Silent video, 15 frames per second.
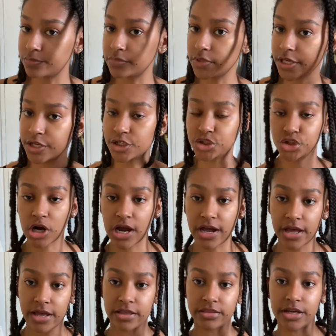it can dry
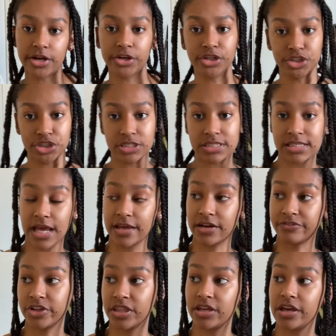and the hair can just set and
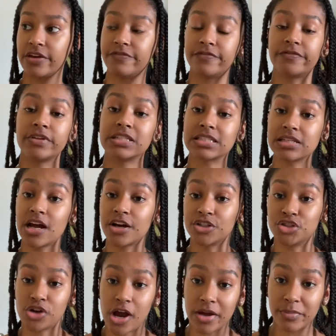everything. If it's not
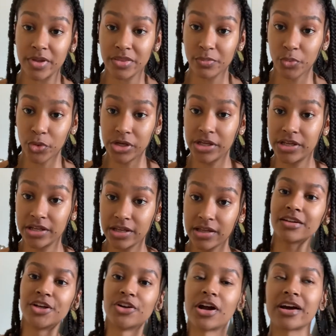dry by the morning,
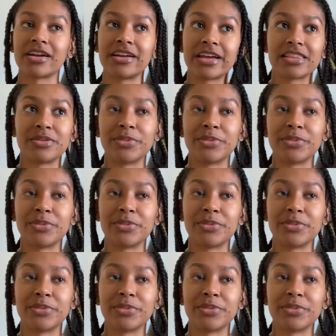you're not gonna get the